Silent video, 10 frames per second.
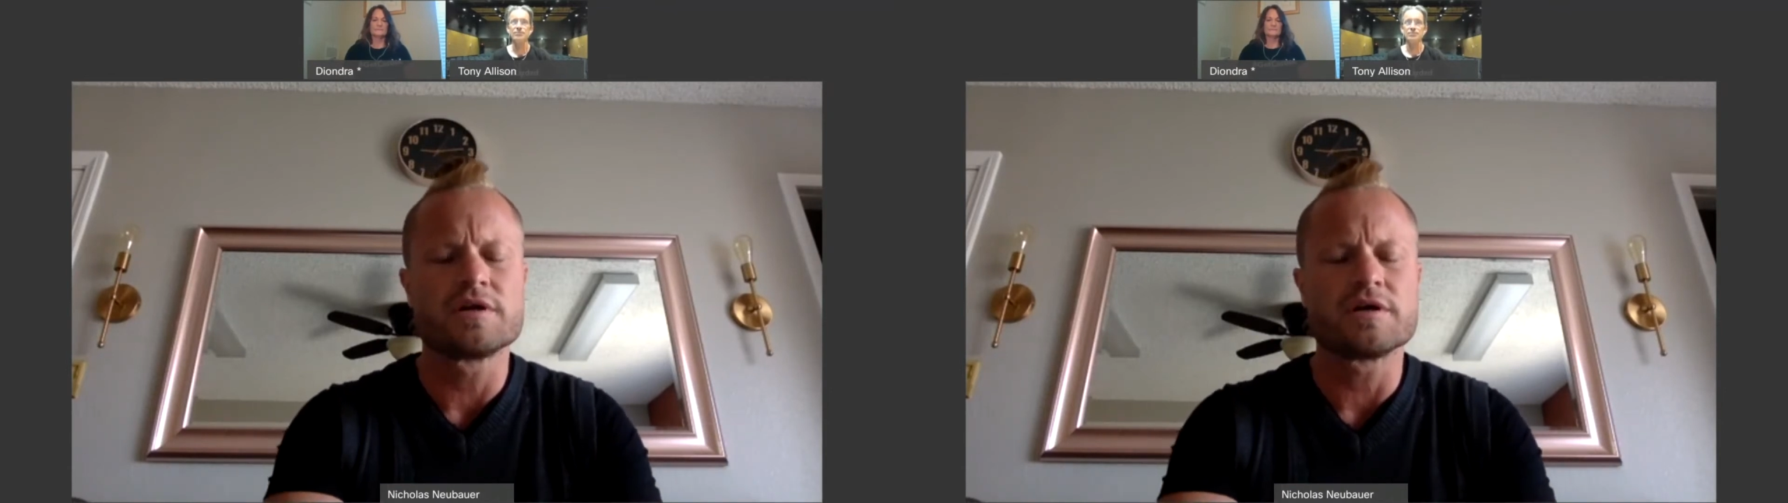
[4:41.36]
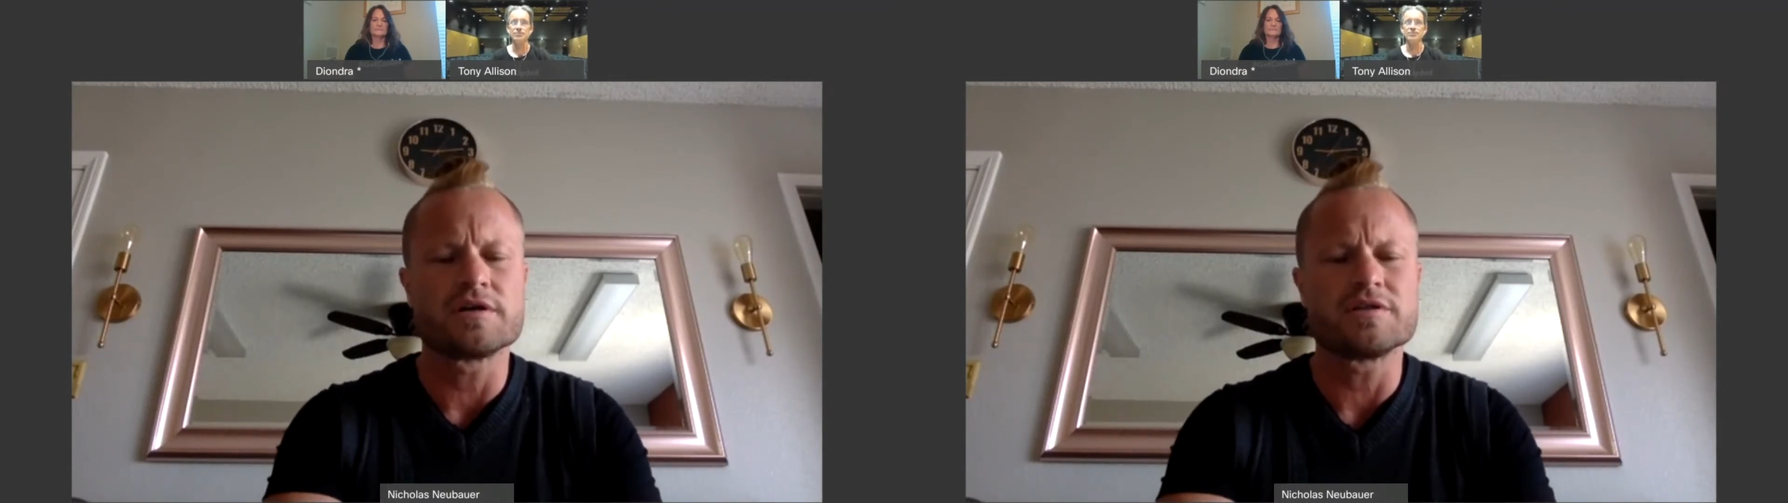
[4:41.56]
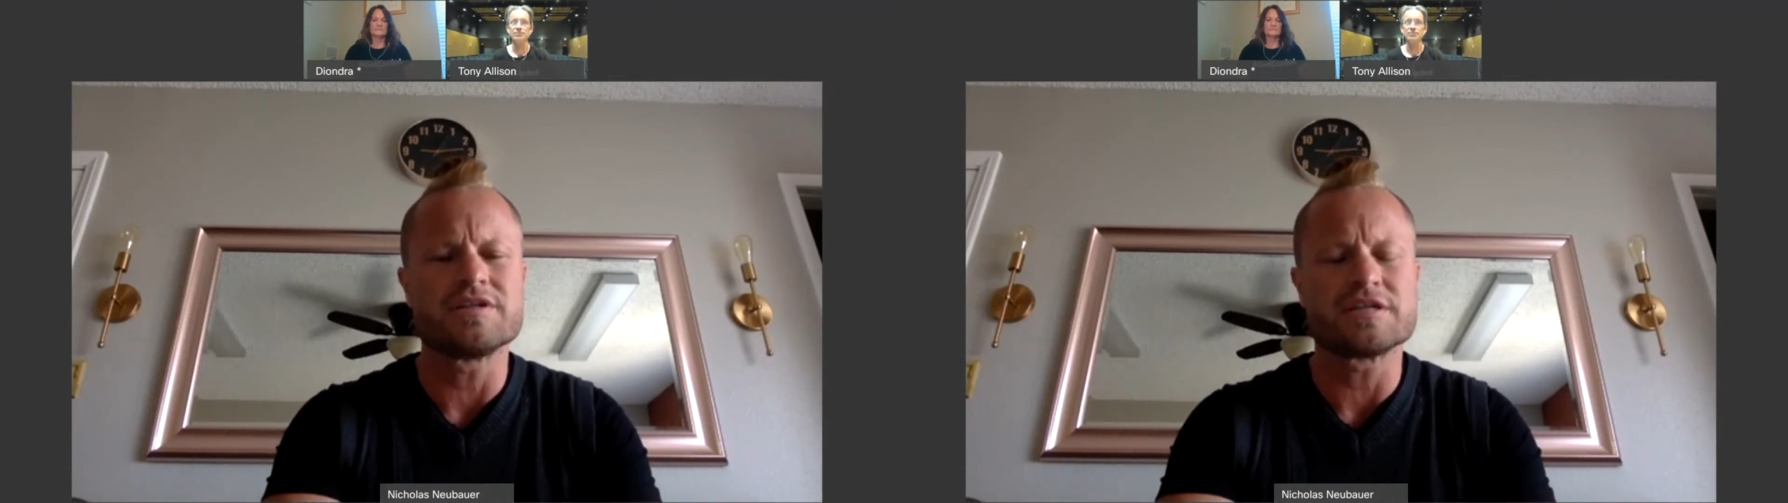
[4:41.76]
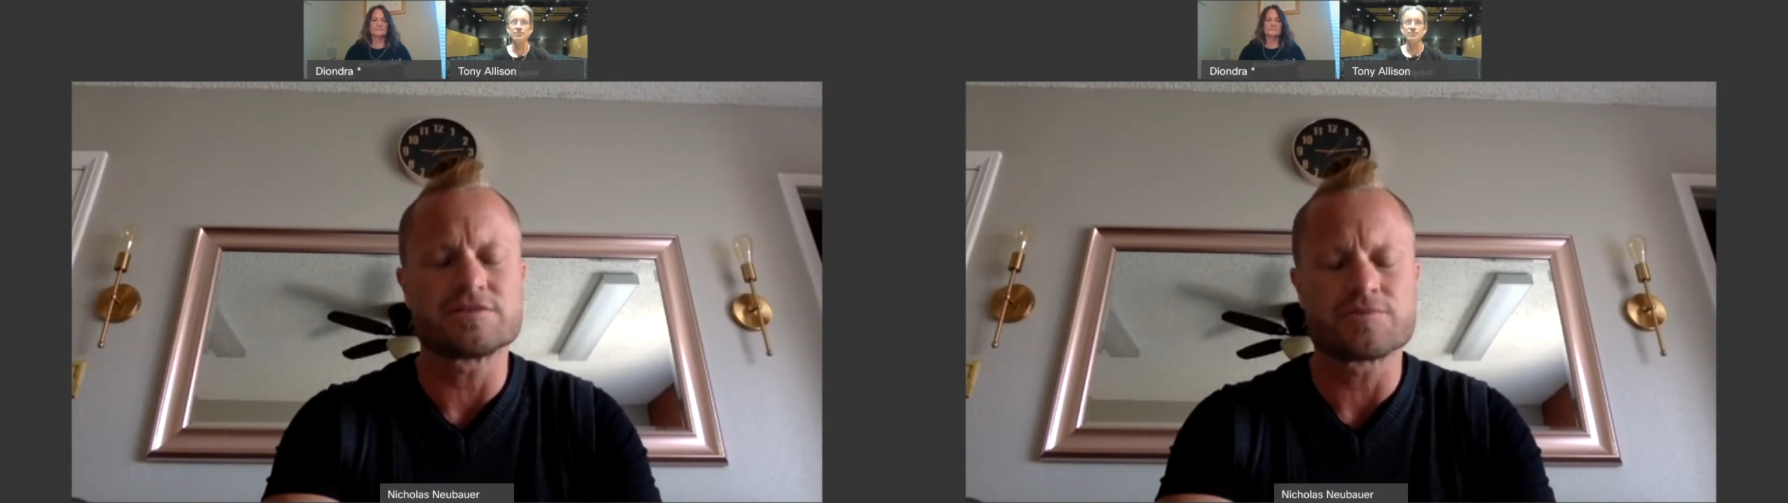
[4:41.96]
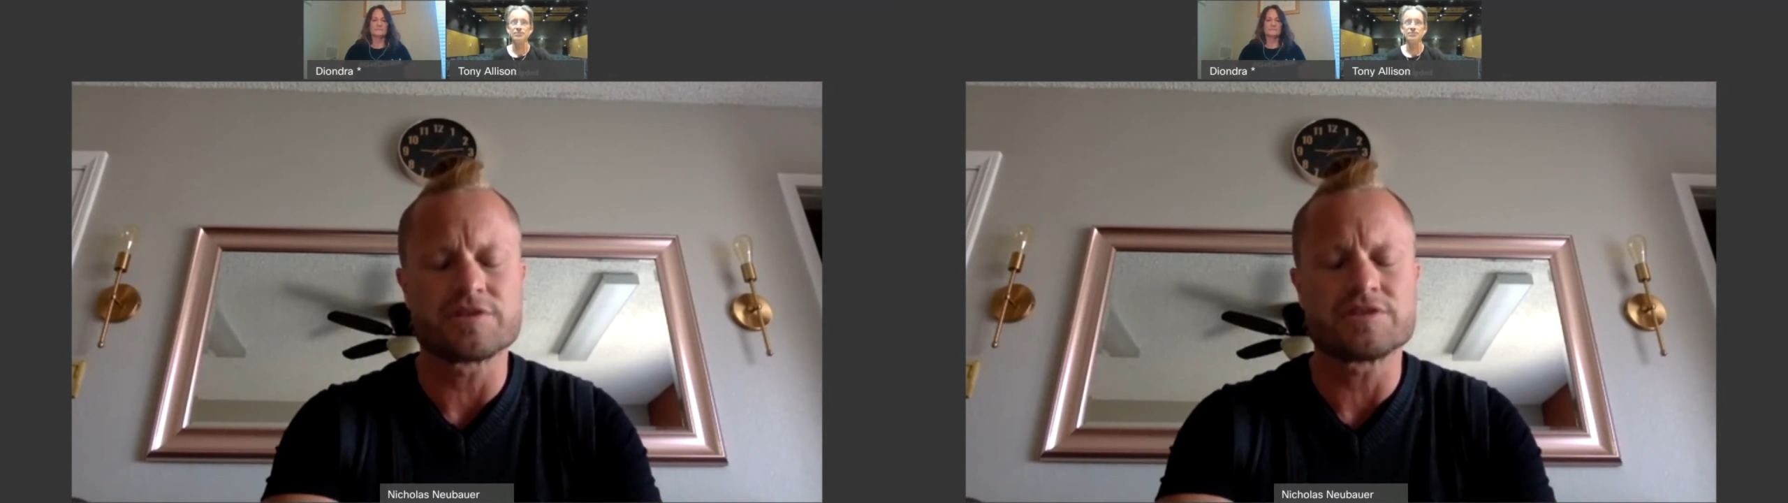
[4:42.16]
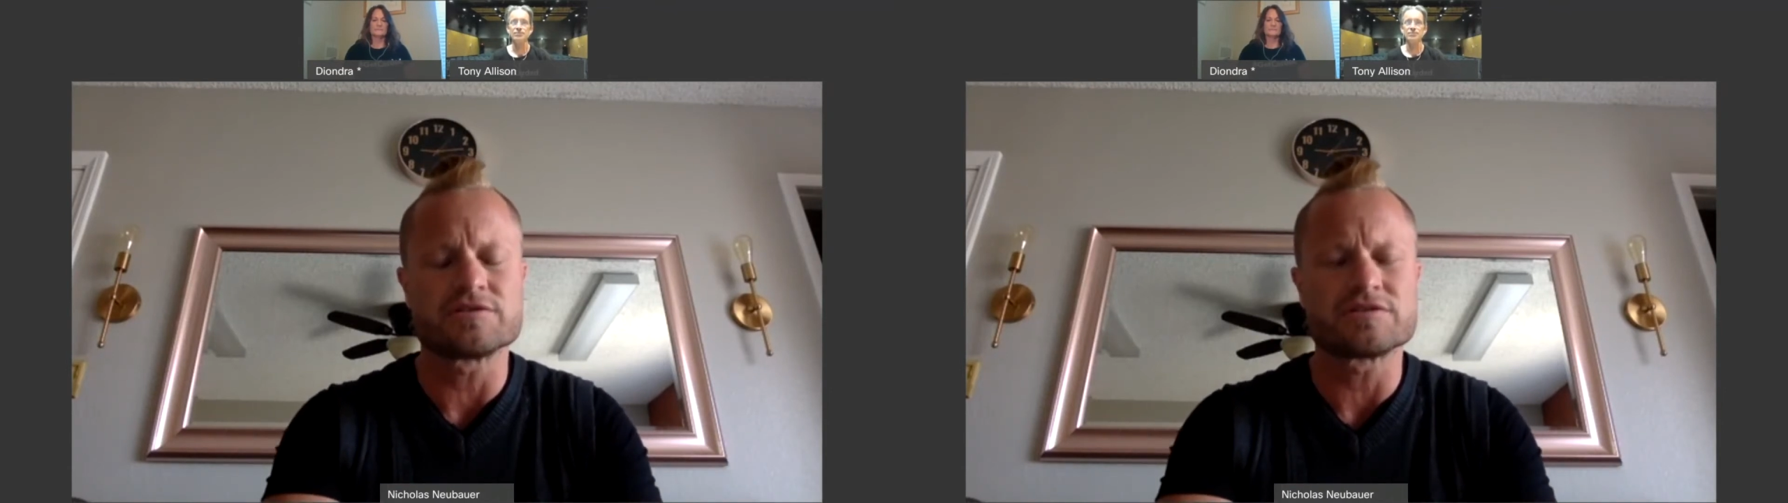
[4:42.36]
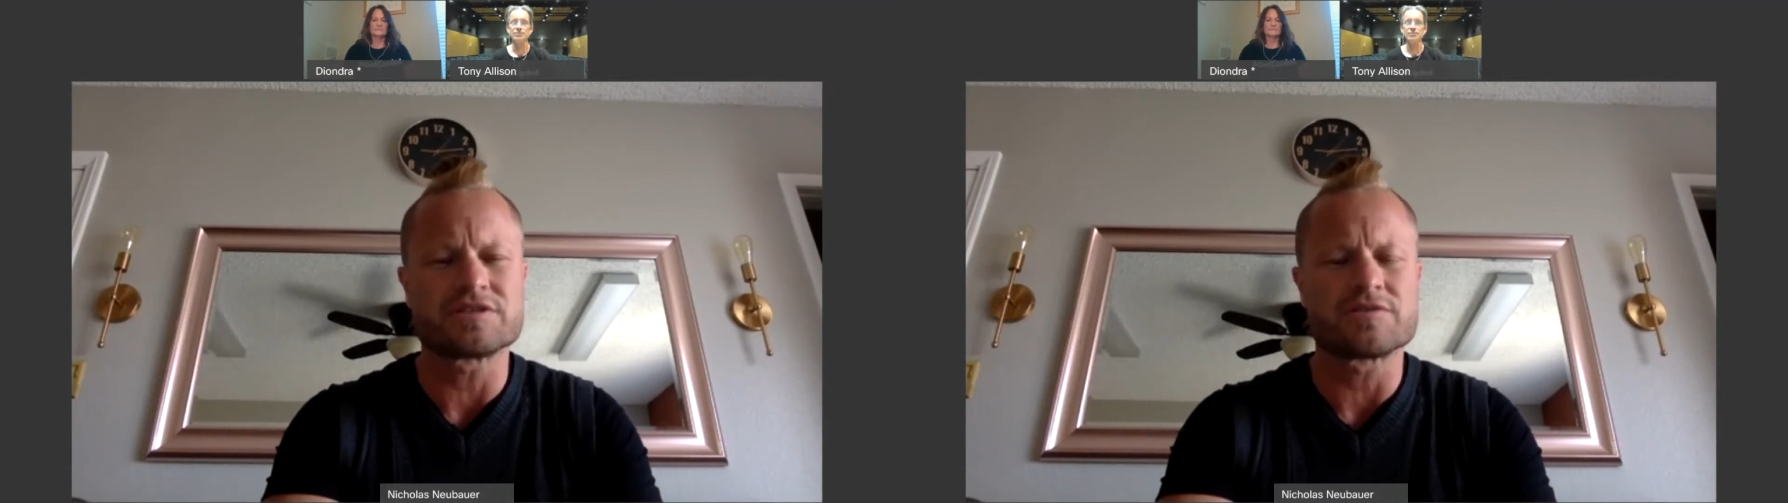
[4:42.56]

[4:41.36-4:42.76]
the Desert Regional